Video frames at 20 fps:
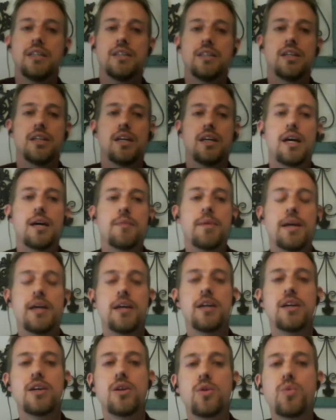
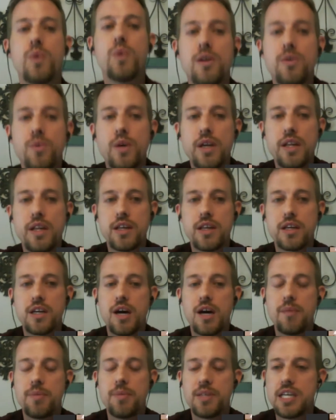Well, one of the
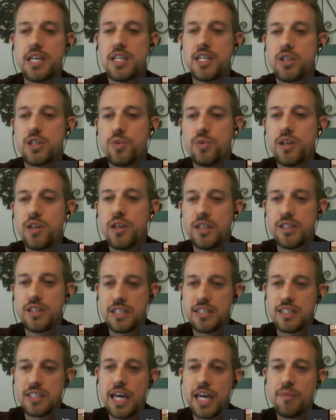compensations, we call these
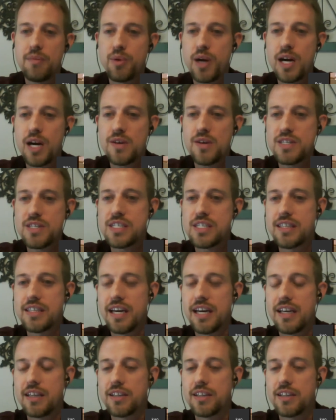escape routes that